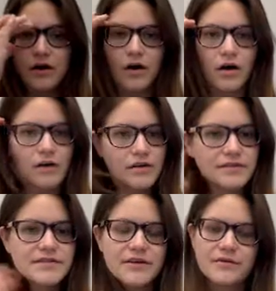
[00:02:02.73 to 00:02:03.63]
all
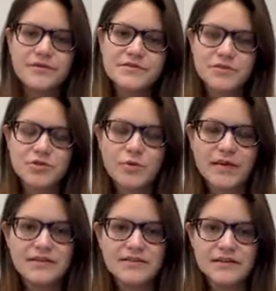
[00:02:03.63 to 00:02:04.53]
zeros
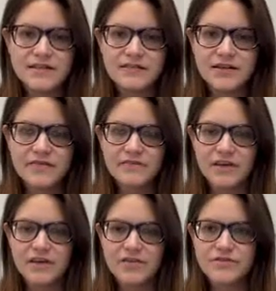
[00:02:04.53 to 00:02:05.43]
between significant
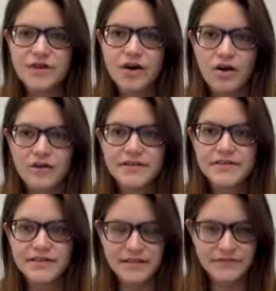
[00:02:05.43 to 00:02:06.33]
figures are
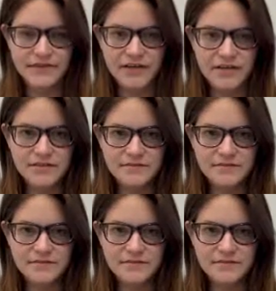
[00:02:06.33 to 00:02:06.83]
significant.